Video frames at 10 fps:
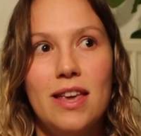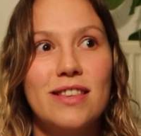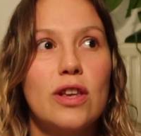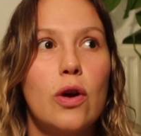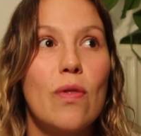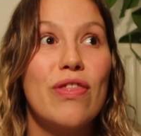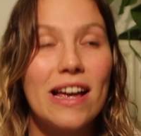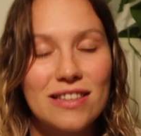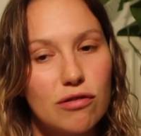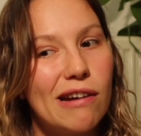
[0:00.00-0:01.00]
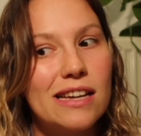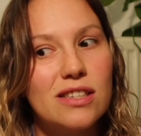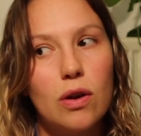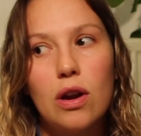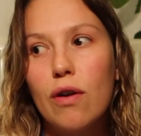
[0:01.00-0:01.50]
So that's great.
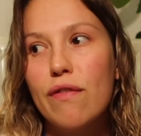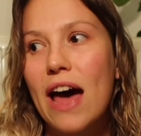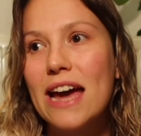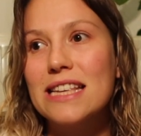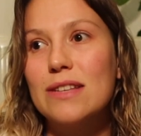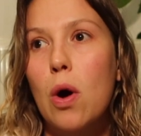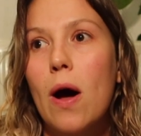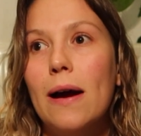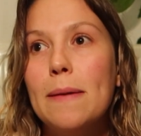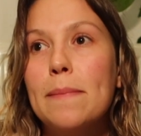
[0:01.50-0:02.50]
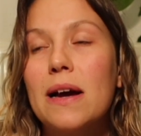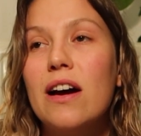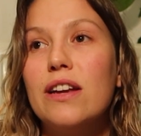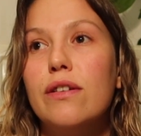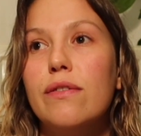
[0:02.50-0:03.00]
So a lot of that is what I'm
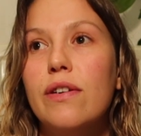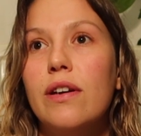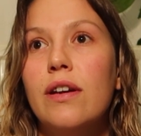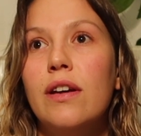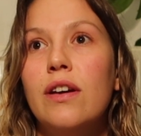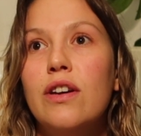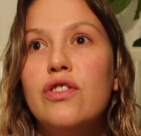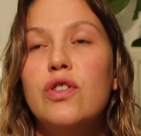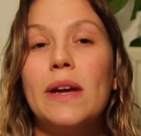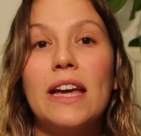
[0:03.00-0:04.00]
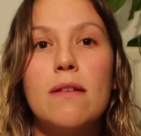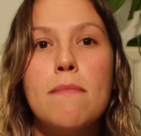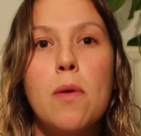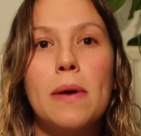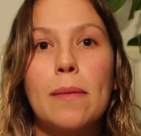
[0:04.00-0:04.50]
kind of doing at the moment.